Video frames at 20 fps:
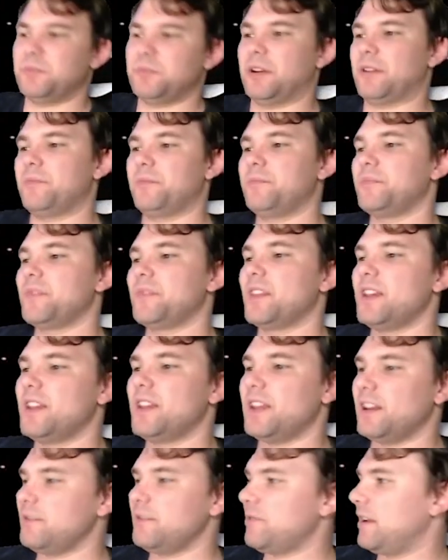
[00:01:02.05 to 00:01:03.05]
But
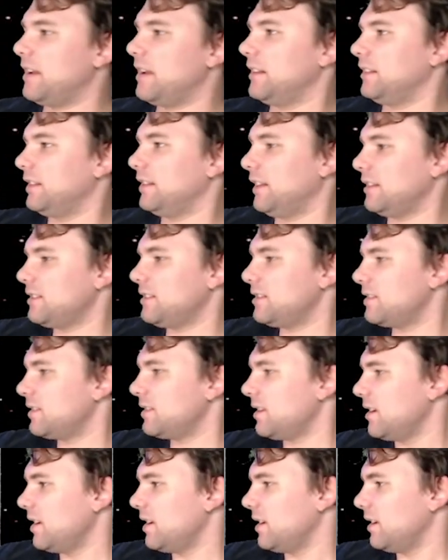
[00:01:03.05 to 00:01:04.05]
anyway,
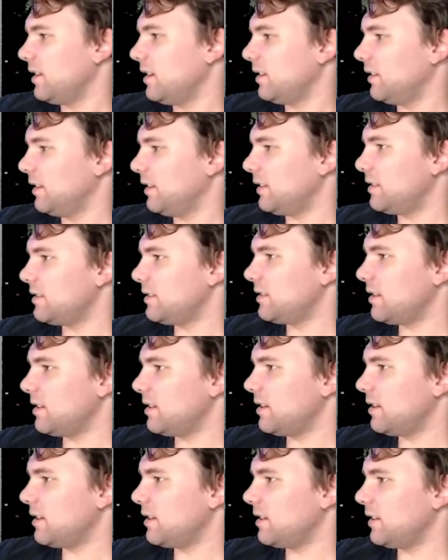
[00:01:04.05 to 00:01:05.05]
let's let's
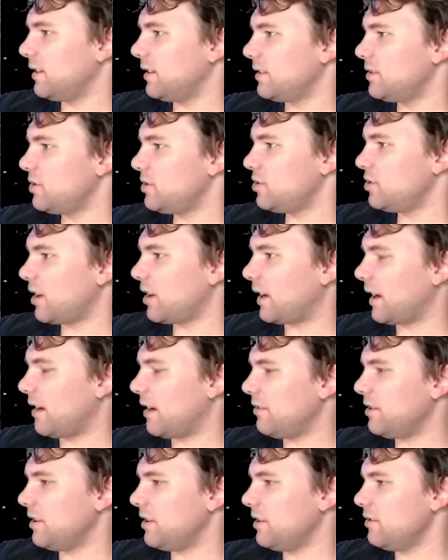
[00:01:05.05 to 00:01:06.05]
uh, let's check it
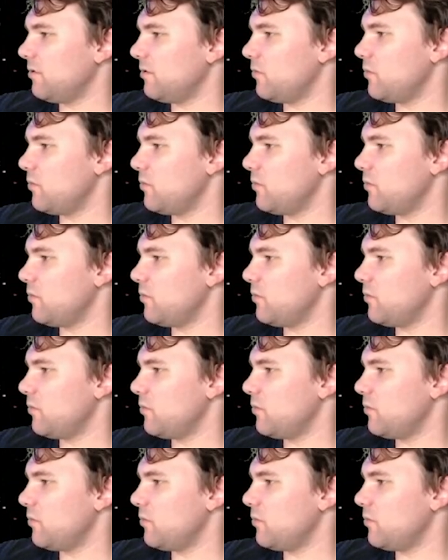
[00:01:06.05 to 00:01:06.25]
out here.